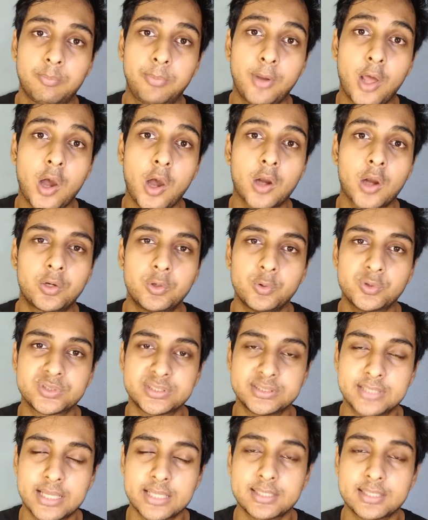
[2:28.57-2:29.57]
blocked nose
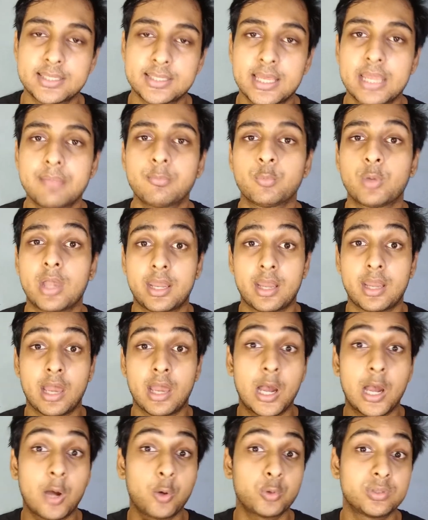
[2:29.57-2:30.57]
in that time, and
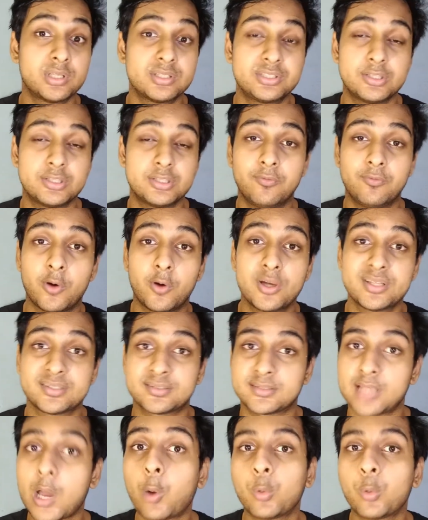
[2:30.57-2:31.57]
how does your voice
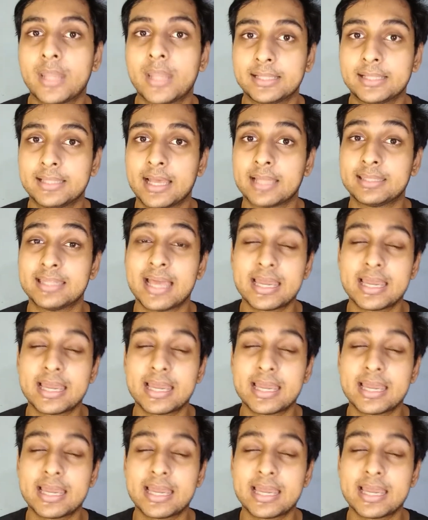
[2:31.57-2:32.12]
sound like that?